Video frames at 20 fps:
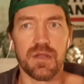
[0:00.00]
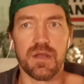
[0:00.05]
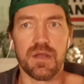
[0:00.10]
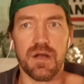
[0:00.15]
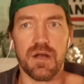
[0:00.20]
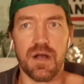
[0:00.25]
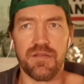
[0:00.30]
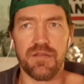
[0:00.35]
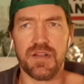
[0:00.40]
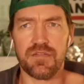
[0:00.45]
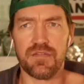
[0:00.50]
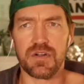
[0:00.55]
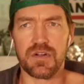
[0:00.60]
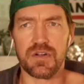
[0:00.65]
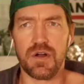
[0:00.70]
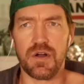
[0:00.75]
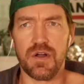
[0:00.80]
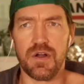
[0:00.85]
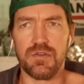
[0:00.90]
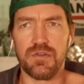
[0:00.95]
uh
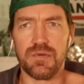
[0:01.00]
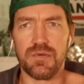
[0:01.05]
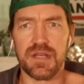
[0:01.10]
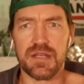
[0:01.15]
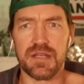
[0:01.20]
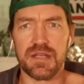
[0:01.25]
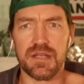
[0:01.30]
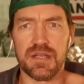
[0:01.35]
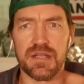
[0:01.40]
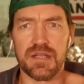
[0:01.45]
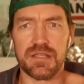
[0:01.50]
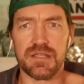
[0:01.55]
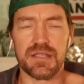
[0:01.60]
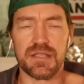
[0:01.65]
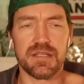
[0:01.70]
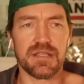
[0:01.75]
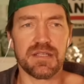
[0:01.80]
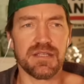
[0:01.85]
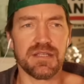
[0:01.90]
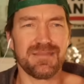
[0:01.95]
into it. It
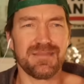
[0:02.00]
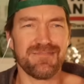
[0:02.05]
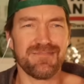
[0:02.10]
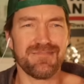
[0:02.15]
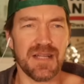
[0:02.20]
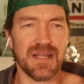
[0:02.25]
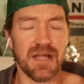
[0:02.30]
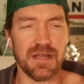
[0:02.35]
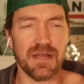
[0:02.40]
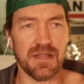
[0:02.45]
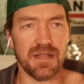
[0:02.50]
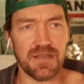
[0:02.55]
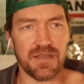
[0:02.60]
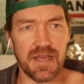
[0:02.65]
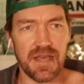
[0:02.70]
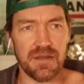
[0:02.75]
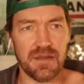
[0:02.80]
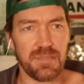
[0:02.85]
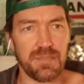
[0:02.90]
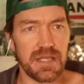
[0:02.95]
uh, not
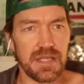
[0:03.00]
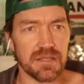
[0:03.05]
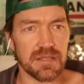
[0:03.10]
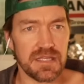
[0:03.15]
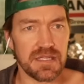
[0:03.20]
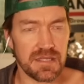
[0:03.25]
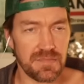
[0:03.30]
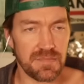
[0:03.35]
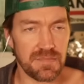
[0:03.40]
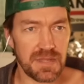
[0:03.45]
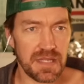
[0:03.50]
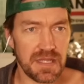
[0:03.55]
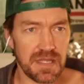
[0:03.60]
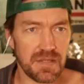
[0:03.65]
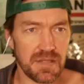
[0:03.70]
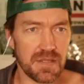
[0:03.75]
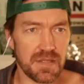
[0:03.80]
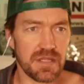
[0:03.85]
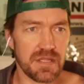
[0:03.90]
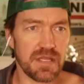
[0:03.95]
that appealing to me.
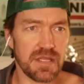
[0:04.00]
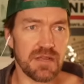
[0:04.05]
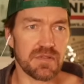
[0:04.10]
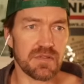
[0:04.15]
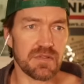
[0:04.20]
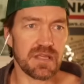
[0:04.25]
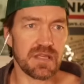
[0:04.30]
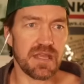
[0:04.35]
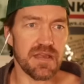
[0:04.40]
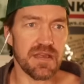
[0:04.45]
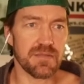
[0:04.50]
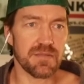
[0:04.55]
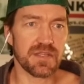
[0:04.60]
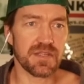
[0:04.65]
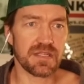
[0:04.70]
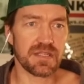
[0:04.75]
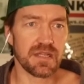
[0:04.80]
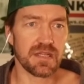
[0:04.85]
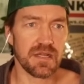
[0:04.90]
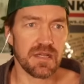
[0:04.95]
The thing with
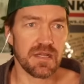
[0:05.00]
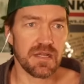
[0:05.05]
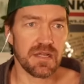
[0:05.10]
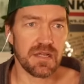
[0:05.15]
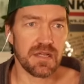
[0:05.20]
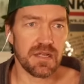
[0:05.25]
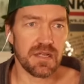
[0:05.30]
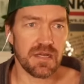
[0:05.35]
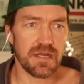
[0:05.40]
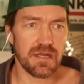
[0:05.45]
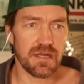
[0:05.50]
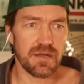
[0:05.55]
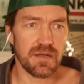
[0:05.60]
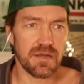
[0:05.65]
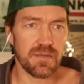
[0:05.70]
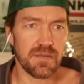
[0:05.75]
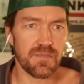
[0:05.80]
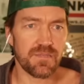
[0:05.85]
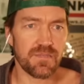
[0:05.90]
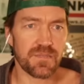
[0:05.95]
cannabis,
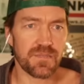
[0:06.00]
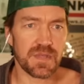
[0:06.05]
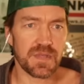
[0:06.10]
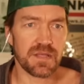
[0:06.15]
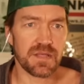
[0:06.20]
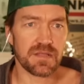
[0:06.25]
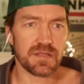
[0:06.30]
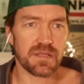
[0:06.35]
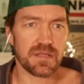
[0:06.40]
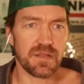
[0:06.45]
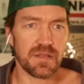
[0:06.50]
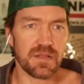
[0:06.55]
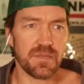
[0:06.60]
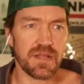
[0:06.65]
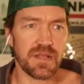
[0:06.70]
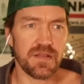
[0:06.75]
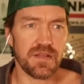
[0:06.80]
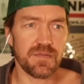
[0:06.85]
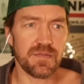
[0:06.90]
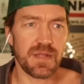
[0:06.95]
um, some
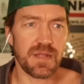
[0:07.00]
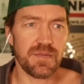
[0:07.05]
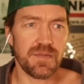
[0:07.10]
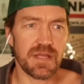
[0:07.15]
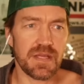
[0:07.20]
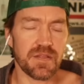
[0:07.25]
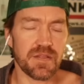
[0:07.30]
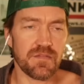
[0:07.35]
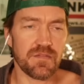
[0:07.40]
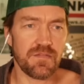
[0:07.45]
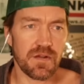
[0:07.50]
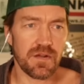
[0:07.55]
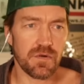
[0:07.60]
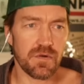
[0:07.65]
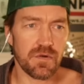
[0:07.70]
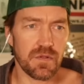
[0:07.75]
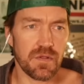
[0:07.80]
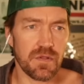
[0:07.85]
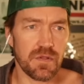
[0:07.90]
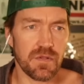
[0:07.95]
eh, maybe on the
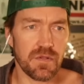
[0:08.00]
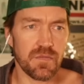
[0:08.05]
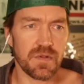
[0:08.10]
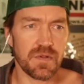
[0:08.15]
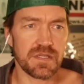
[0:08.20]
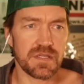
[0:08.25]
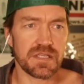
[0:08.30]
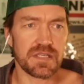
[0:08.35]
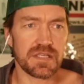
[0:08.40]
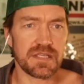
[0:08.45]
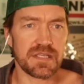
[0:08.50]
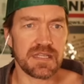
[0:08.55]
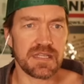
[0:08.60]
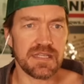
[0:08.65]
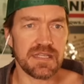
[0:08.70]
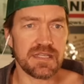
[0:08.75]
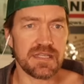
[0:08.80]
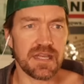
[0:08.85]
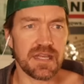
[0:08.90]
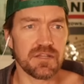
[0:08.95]
federal ones, it's
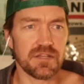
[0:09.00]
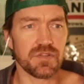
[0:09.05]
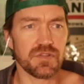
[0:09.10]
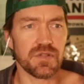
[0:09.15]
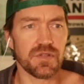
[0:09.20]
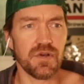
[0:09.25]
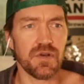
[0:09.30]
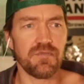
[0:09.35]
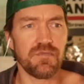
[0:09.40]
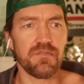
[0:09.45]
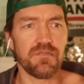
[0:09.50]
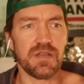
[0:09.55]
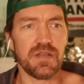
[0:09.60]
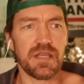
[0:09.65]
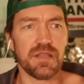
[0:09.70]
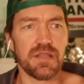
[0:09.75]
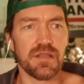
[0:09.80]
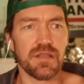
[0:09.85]
descheduled, hopefully